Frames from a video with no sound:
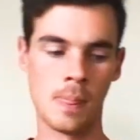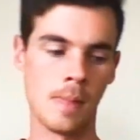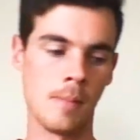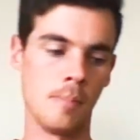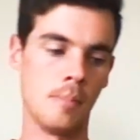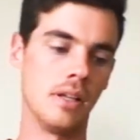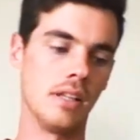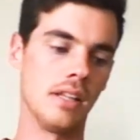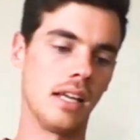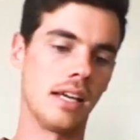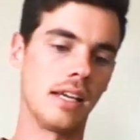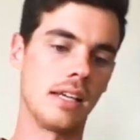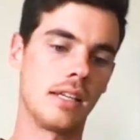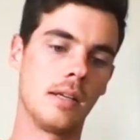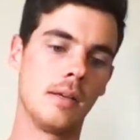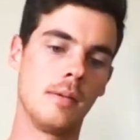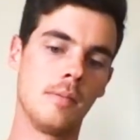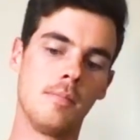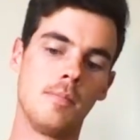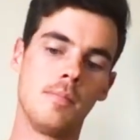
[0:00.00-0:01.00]
But
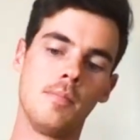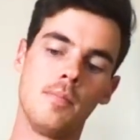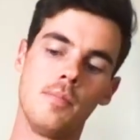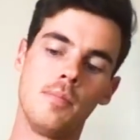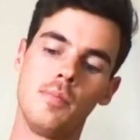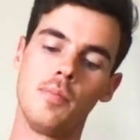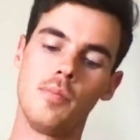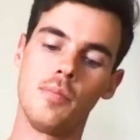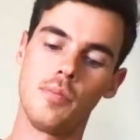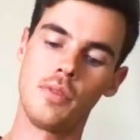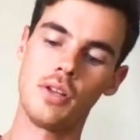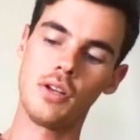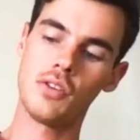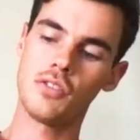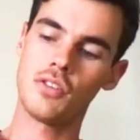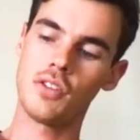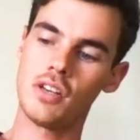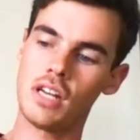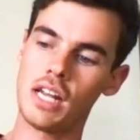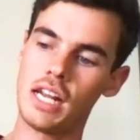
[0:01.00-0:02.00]
like,
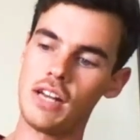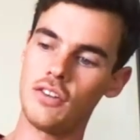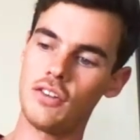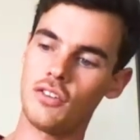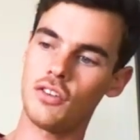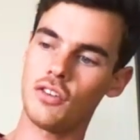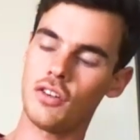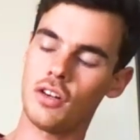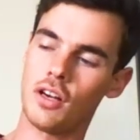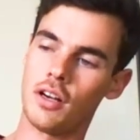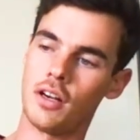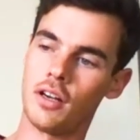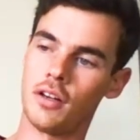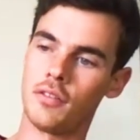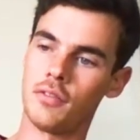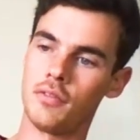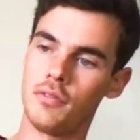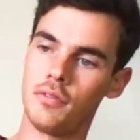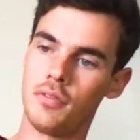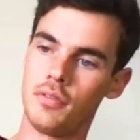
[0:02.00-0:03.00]
there's a nature
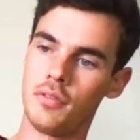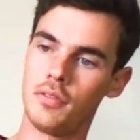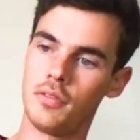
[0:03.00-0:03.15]
of,